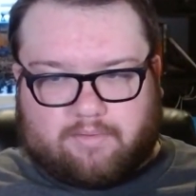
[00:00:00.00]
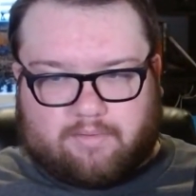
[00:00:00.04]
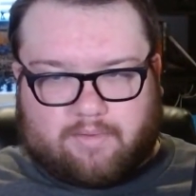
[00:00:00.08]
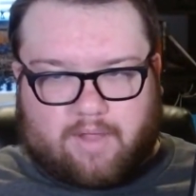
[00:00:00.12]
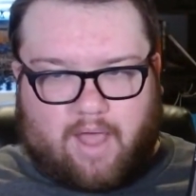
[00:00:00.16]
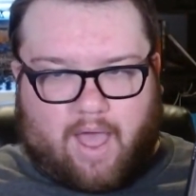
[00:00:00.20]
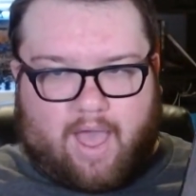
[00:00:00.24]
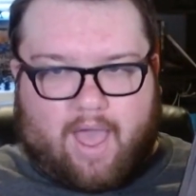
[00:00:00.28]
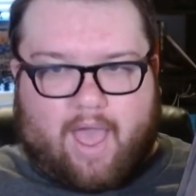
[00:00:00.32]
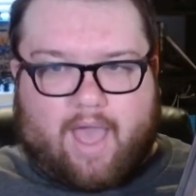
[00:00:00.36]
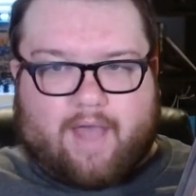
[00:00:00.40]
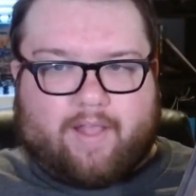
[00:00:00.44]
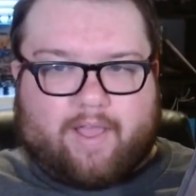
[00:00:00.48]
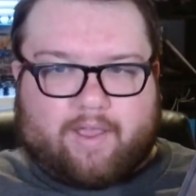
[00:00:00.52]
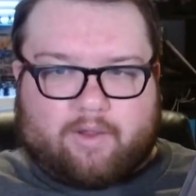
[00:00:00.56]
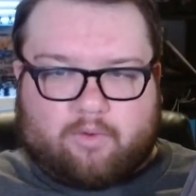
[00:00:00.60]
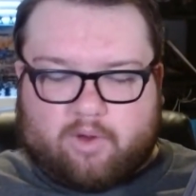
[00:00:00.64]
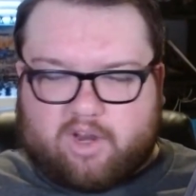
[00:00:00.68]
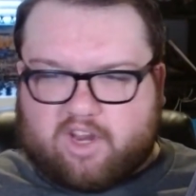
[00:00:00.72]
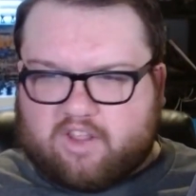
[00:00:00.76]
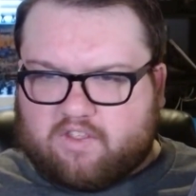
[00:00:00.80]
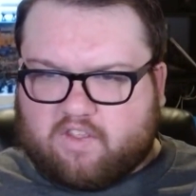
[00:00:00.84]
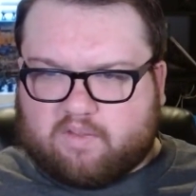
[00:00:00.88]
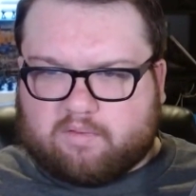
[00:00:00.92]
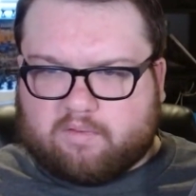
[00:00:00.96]
I like
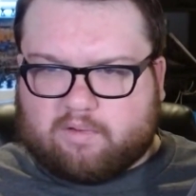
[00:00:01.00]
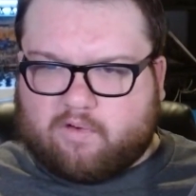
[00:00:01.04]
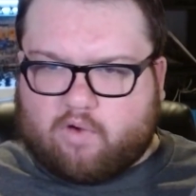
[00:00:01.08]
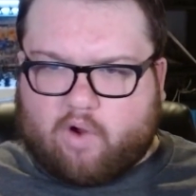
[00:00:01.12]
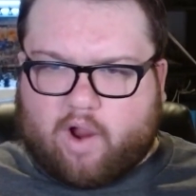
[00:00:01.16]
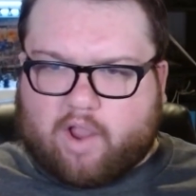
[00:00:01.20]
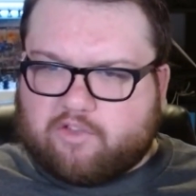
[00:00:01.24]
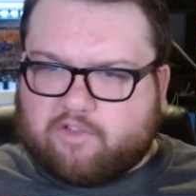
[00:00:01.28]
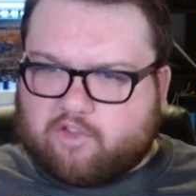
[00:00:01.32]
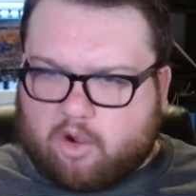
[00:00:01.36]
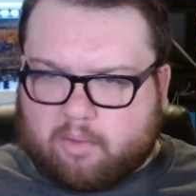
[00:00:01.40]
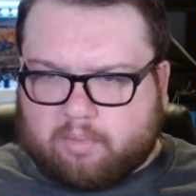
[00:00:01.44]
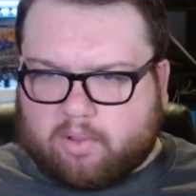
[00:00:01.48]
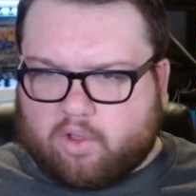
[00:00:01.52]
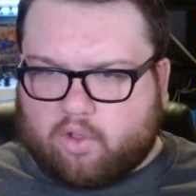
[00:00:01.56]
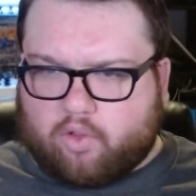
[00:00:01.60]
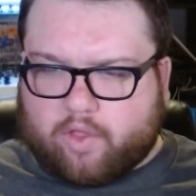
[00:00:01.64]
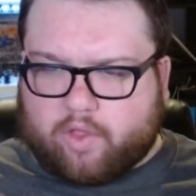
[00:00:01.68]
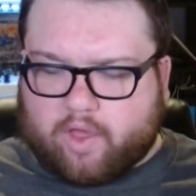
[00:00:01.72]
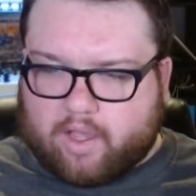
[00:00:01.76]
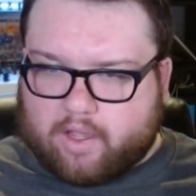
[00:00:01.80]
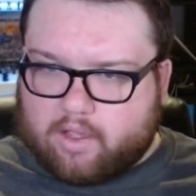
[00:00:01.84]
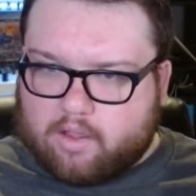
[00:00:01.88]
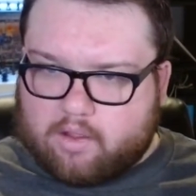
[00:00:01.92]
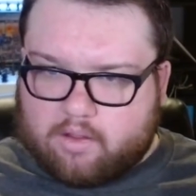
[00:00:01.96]
reading these before I start
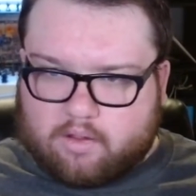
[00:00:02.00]
building